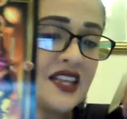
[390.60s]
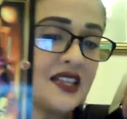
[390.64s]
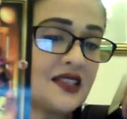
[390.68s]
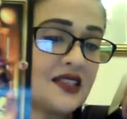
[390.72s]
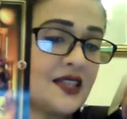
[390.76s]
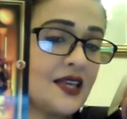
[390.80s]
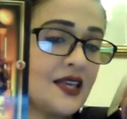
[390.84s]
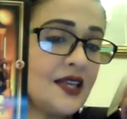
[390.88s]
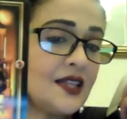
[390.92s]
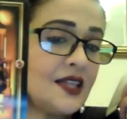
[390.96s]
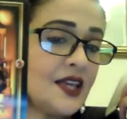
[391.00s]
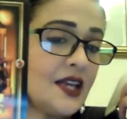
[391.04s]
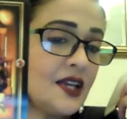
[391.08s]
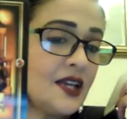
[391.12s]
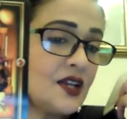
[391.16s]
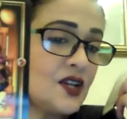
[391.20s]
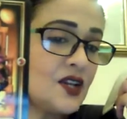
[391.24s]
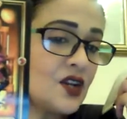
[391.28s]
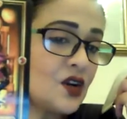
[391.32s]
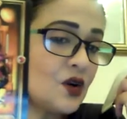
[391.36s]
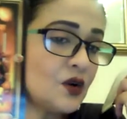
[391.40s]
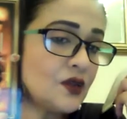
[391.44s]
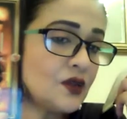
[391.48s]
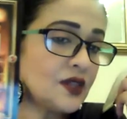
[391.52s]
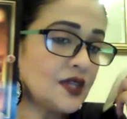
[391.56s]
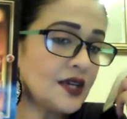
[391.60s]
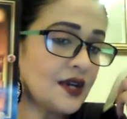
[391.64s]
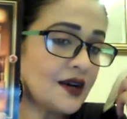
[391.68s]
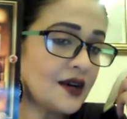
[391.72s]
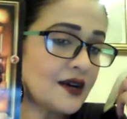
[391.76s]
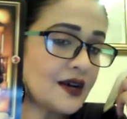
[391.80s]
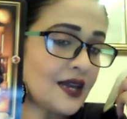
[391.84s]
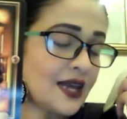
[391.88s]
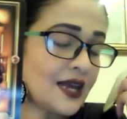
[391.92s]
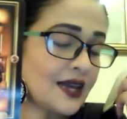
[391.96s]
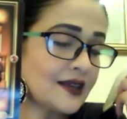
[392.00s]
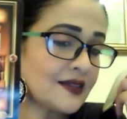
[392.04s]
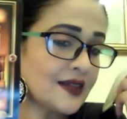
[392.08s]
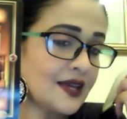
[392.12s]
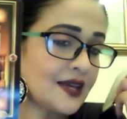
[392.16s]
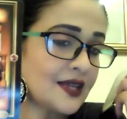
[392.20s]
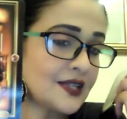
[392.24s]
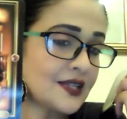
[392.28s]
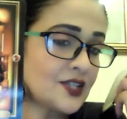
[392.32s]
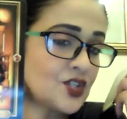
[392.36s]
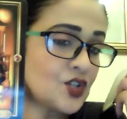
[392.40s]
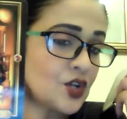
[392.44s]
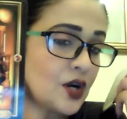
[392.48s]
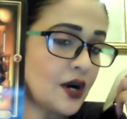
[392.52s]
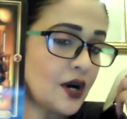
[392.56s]
and they they know they are like
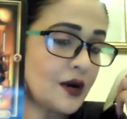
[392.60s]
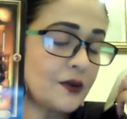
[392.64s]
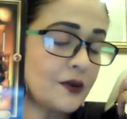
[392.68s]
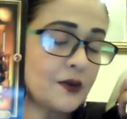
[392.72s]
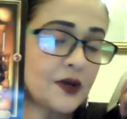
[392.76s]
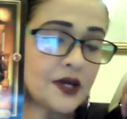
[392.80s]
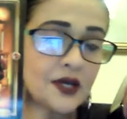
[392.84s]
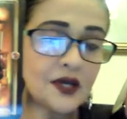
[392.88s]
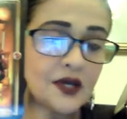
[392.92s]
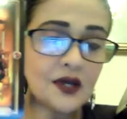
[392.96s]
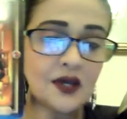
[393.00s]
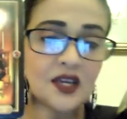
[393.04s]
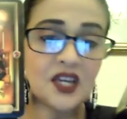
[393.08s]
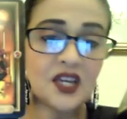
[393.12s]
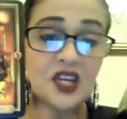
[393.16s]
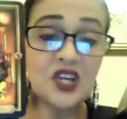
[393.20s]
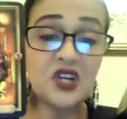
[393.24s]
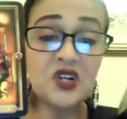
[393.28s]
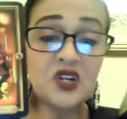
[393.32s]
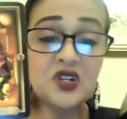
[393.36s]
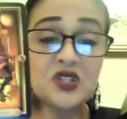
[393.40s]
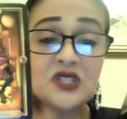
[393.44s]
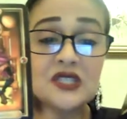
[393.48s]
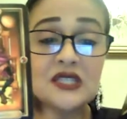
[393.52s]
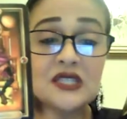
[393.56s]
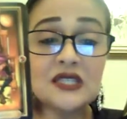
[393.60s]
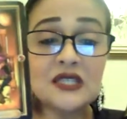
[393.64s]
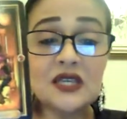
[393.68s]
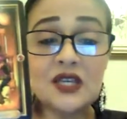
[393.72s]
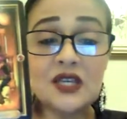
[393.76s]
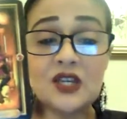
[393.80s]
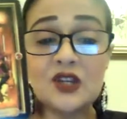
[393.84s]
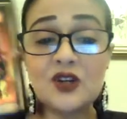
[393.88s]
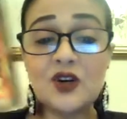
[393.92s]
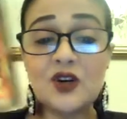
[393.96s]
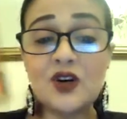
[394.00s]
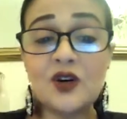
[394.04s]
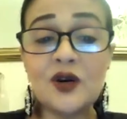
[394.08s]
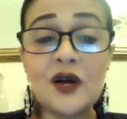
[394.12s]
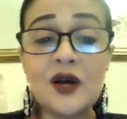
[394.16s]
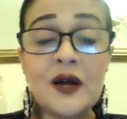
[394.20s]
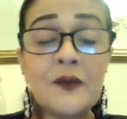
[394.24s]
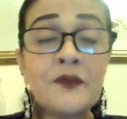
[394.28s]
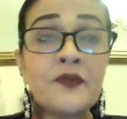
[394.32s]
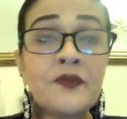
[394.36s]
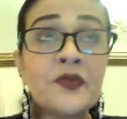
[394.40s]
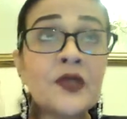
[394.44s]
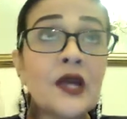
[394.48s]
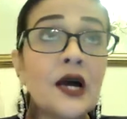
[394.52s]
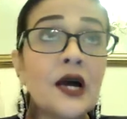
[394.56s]
that, charming, good, you know,
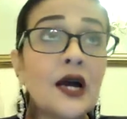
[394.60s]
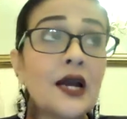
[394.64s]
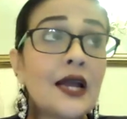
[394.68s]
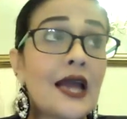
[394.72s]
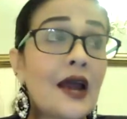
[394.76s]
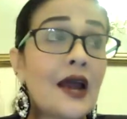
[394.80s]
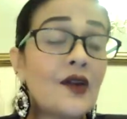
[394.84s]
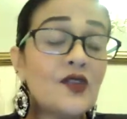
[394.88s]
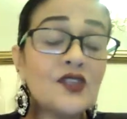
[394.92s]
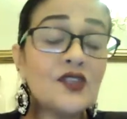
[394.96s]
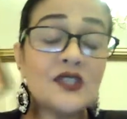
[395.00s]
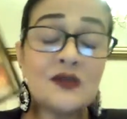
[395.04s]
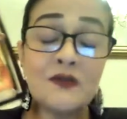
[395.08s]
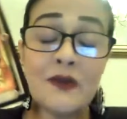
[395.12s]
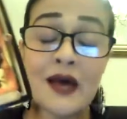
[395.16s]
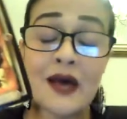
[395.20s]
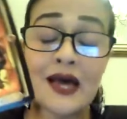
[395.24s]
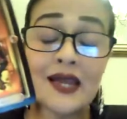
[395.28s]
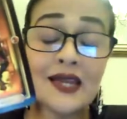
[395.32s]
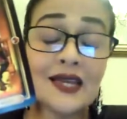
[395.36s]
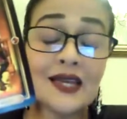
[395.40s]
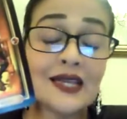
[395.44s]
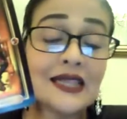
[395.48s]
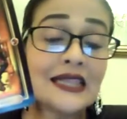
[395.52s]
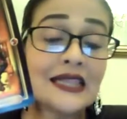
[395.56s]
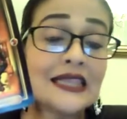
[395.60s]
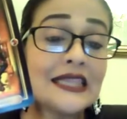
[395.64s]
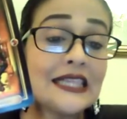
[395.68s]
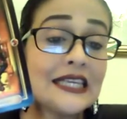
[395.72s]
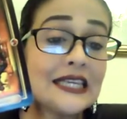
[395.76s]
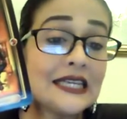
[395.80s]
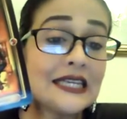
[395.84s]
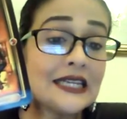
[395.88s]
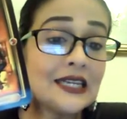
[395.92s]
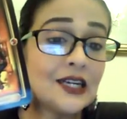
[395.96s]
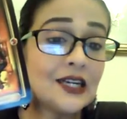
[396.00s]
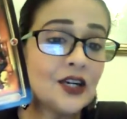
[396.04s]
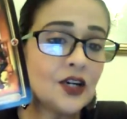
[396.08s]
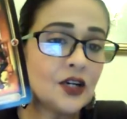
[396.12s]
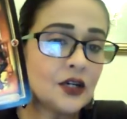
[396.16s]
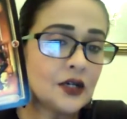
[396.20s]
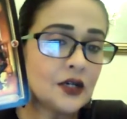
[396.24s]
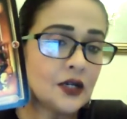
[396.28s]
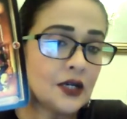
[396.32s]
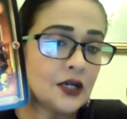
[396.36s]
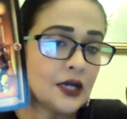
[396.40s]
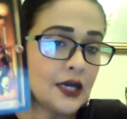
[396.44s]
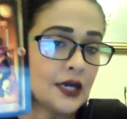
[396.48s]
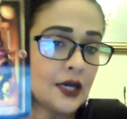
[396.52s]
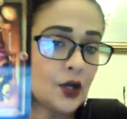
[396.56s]
charismatic leader.
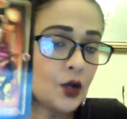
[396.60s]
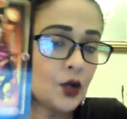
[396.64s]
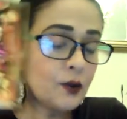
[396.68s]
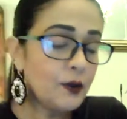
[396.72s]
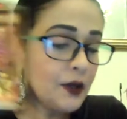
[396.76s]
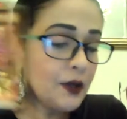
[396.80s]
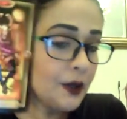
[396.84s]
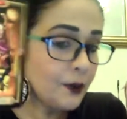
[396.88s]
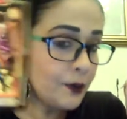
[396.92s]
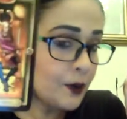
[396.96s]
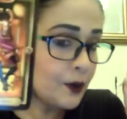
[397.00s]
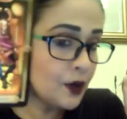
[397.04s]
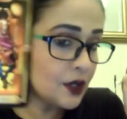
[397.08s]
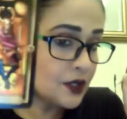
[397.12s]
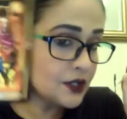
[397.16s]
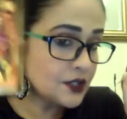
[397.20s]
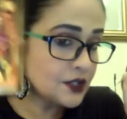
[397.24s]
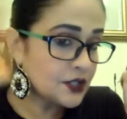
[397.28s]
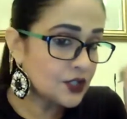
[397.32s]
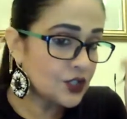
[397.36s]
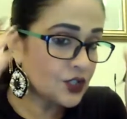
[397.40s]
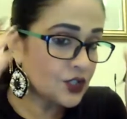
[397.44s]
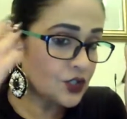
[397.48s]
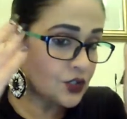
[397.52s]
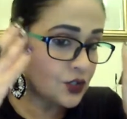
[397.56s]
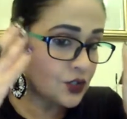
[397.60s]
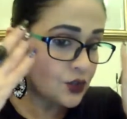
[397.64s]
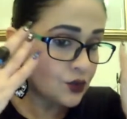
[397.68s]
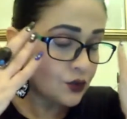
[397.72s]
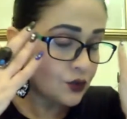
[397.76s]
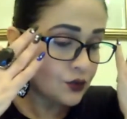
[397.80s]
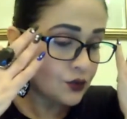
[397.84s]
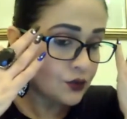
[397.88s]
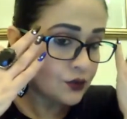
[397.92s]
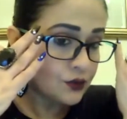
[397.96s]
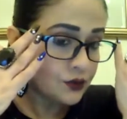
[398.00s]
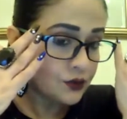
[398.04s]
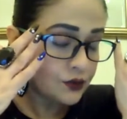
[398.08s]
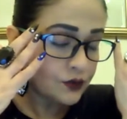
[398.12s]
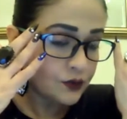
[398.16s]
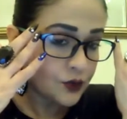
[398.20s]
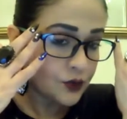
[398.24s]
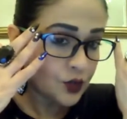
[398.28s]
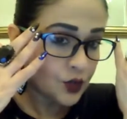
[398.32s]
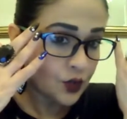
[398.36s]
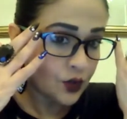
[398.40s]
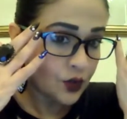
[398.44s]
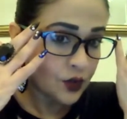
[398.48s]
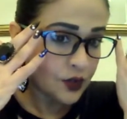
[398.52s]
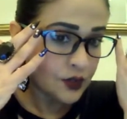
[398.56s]
Could be a politician too,
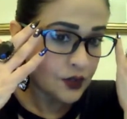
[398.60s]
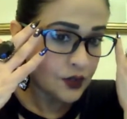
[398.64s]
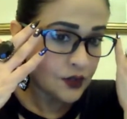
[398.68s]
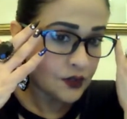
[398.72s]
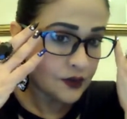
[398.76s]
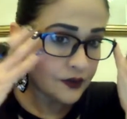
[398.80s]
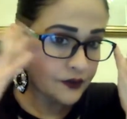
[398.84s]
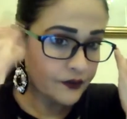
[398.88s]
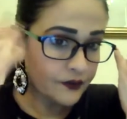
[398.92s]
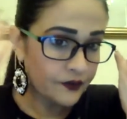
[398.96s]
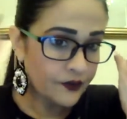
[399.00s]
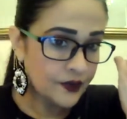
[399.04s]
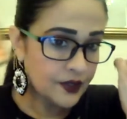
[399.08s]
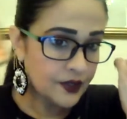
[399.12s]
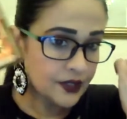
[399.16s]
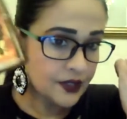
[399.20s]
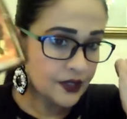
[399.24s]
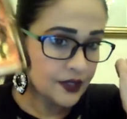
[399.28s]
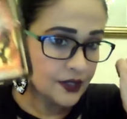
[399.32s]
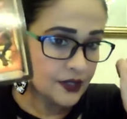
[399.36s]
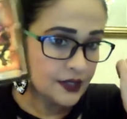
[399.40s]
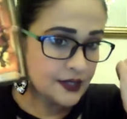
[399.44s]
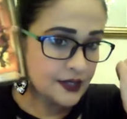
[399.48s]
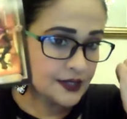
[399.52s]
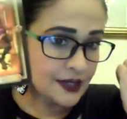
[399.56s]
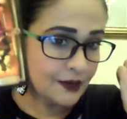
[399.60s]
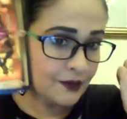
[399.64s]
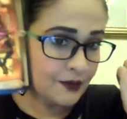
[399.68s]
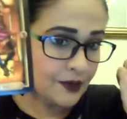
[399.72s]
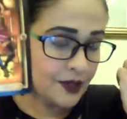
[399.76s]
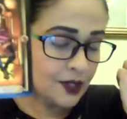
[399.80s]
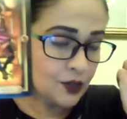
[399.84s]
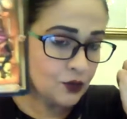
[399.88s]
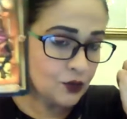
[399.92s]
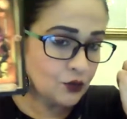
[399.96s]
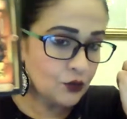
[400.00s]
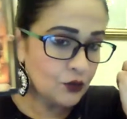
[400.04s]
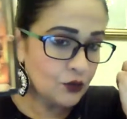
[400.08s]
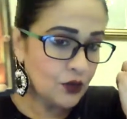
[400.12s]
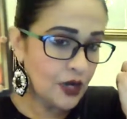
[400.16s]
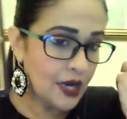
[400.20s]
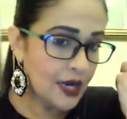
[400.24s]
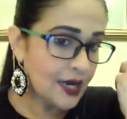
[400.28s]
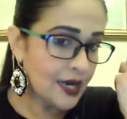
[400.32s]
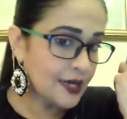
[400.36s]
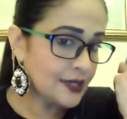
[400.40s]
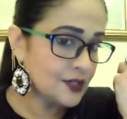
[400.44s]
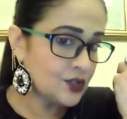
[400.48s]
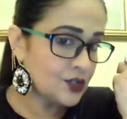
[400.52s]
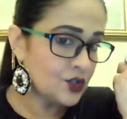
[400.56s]
Taurus somebody who
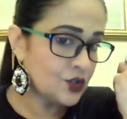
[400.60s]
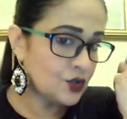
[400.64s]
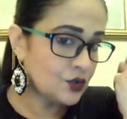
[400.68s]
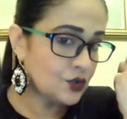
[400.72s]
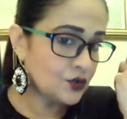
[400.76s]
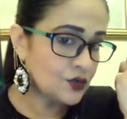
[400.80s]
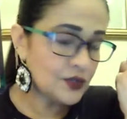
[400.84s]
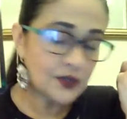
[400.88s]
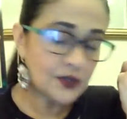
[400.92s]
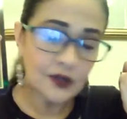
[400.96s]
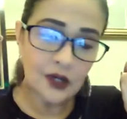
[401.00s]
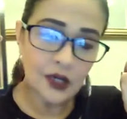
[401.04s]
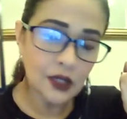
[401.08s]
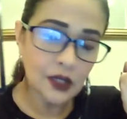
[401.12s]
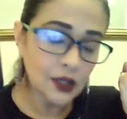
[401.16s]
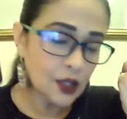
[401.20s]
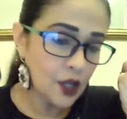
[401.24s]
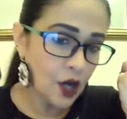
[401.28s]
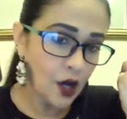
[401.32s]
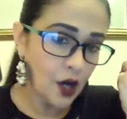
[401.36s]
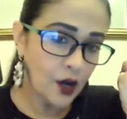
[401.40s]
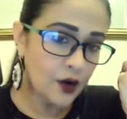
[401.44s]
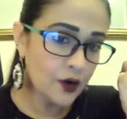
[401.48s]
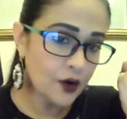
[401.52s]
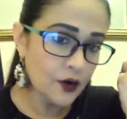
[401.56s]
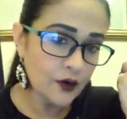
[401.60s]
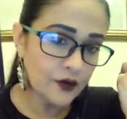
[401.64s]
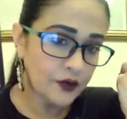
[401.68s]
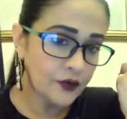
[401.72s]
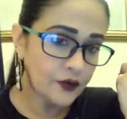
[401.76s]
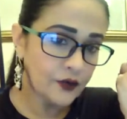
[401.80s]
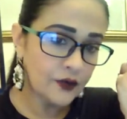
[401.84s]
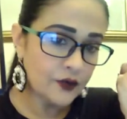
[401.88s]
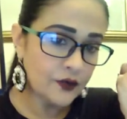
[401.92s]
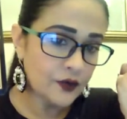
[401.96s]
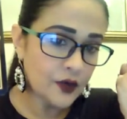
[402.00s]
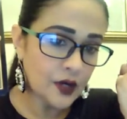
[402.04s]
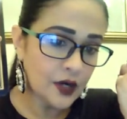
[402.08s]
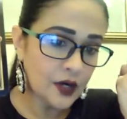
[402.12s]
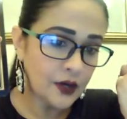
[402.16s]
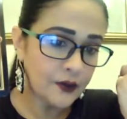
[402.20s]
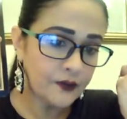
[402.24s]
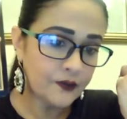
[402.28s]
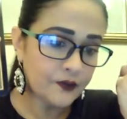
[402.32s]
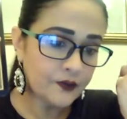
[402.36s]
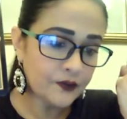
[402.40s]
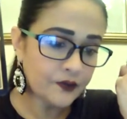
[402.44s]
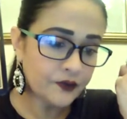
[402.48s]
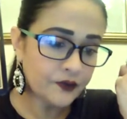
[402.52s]
has you know a lot of uh,